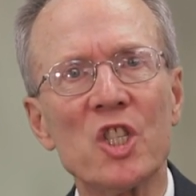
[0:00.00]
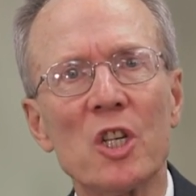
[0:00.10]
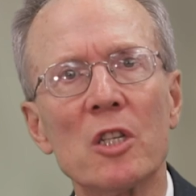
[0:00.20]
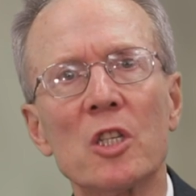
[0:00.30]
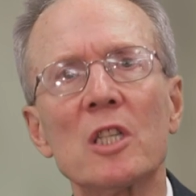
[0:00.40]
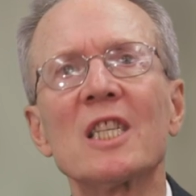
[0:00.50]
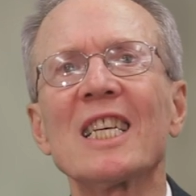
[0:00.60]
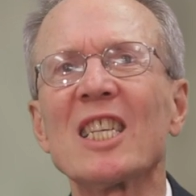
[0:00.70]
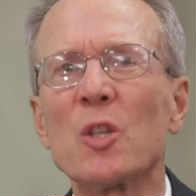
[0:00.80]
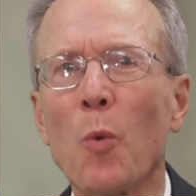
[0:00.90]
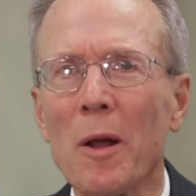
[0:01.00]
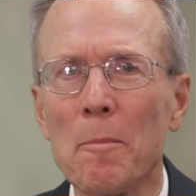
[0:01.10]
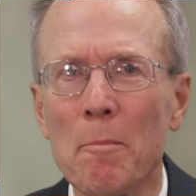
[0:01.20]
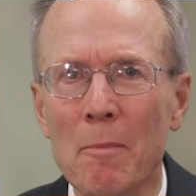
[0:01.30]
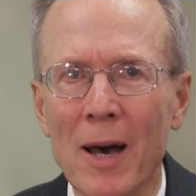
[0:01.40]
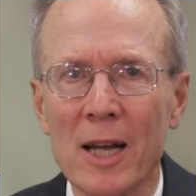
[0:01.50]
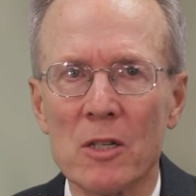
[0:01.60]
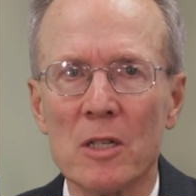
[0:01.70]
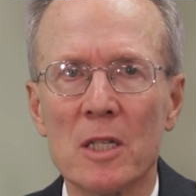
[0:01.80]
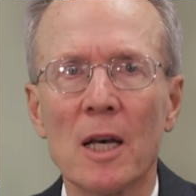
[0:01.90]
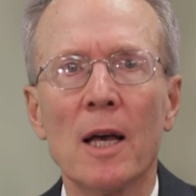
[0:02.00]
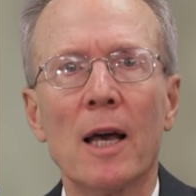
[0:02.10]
churches is what matters,